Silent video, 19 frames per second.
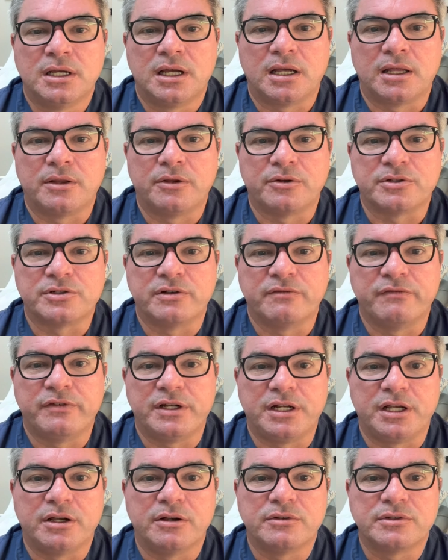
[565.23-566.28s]
There are some
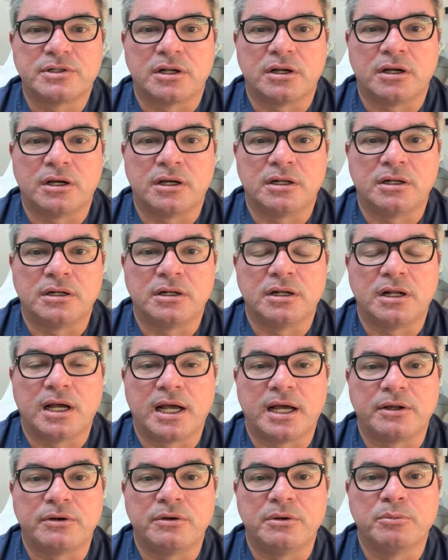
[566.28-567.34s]
videos on
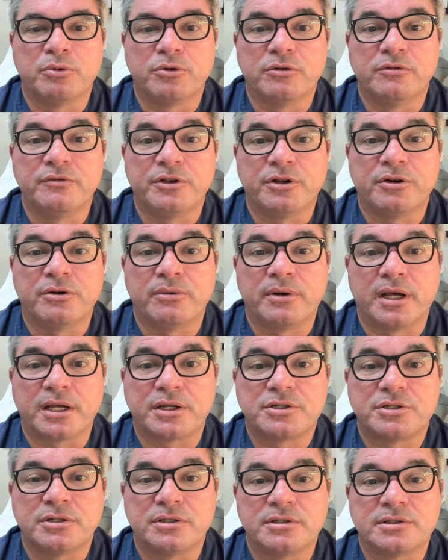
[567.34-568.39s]
how to improve your
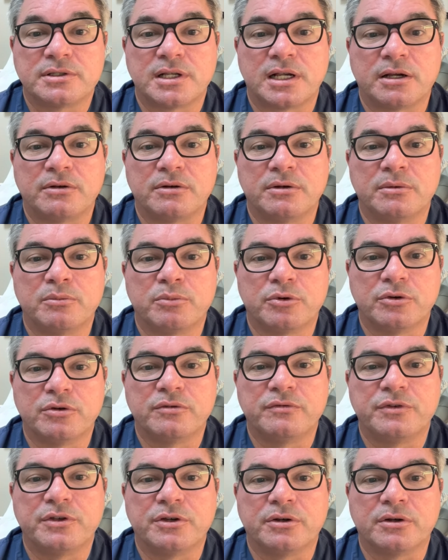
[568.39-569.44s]
erections, how to
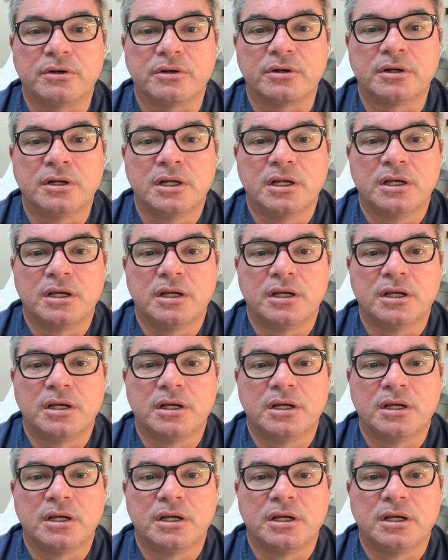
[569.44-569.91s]
improve your